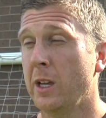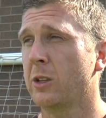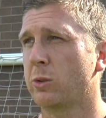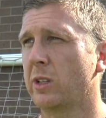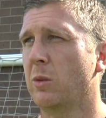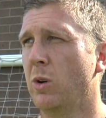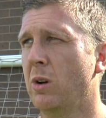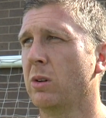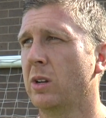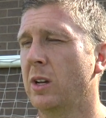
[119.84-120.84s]
Yeah, I thought they'd done
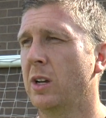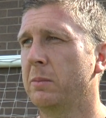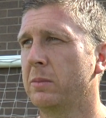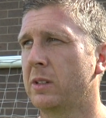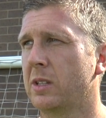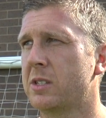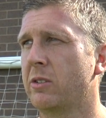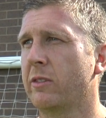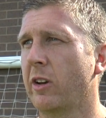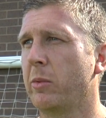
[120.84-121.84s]
well.
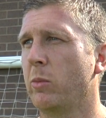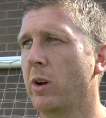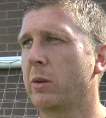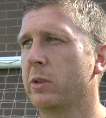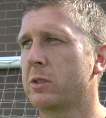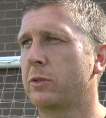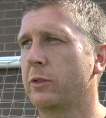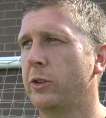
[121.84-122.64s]
Considering they've only been working with us for a